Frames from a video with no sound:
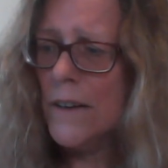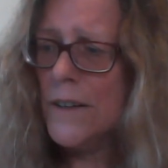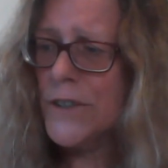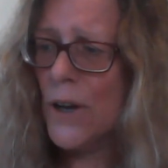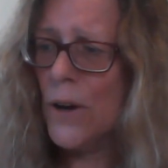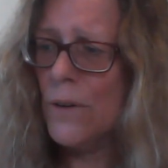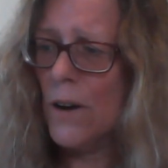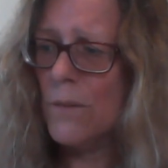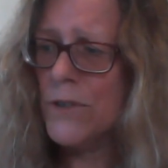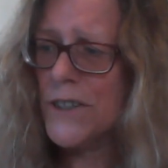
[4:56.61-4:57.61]
So
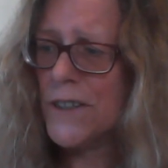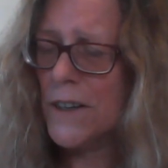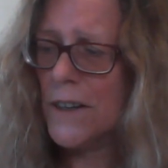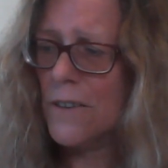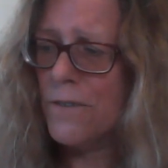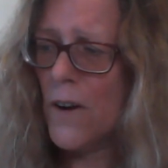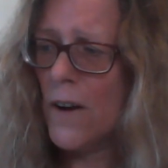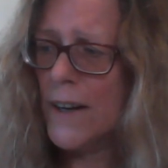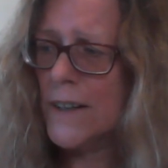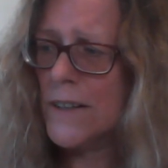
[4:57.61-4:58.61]
I'm just going to
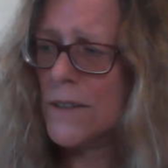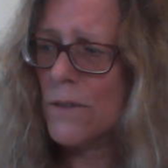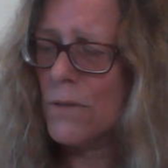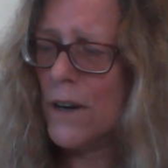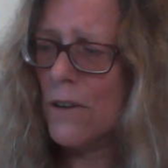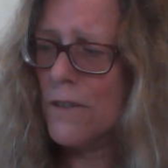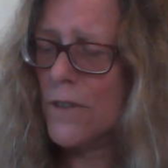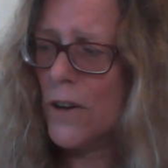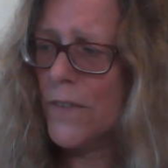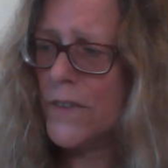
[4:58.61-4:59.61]
find where
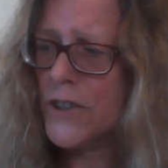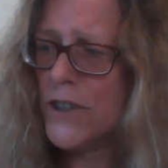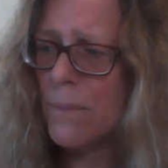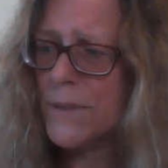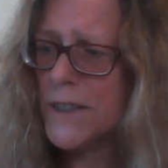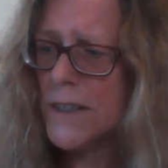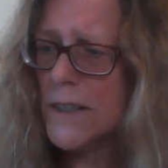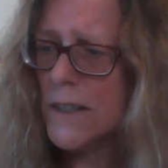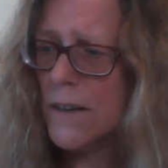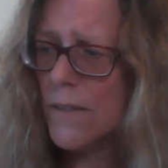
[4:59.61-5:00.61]
I've got the
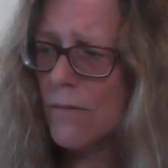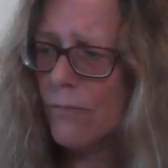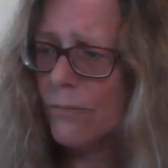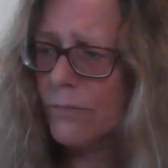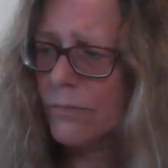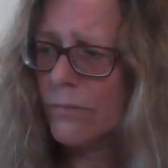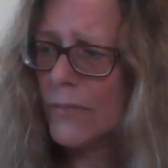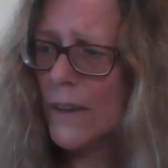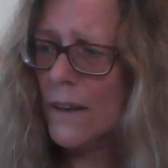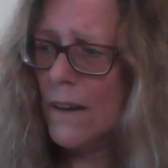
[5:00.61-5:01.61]
chapters.
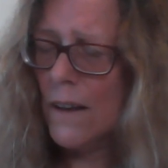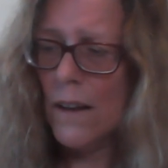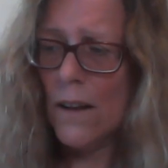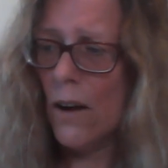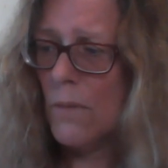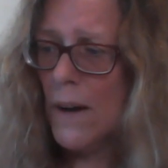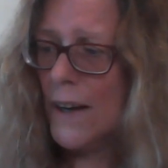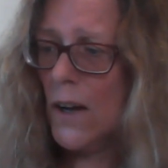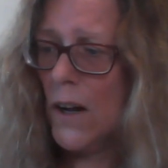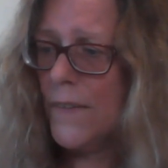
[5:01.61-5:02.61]
Oh my
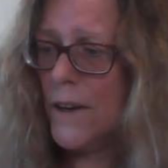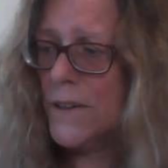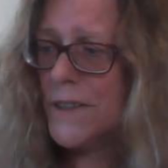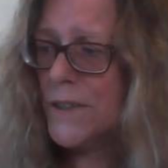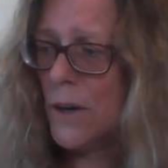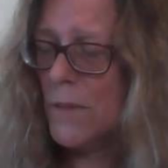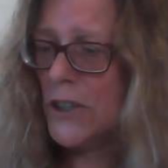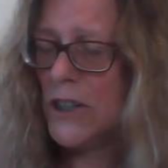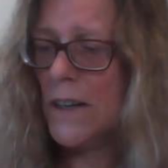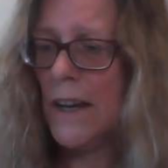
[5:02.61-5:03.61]
God, there is so
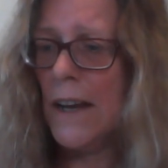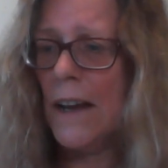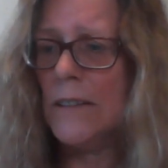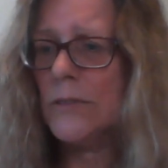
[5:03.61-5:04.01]
much in here.